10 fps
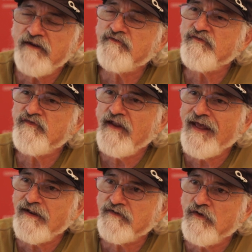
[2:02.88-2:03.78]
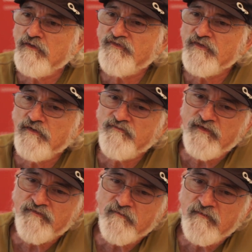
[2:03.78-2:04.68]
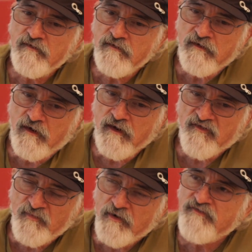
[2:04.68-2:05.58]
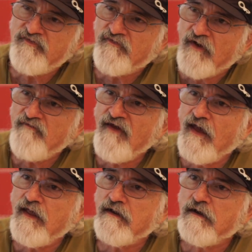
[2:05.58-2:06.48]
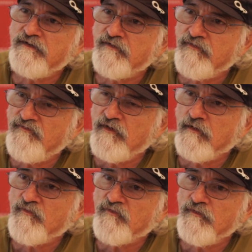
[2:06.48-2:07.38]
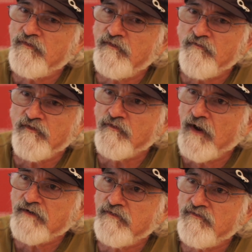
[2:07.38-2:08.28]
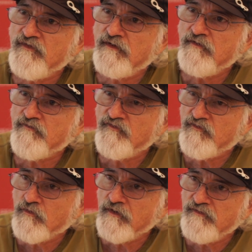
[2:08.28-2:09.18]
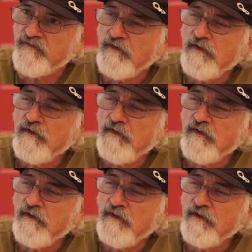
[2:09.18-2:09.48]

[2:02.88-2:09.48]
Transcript: interest in anecdotes of different experiences I've had on different films with different directors and different stories.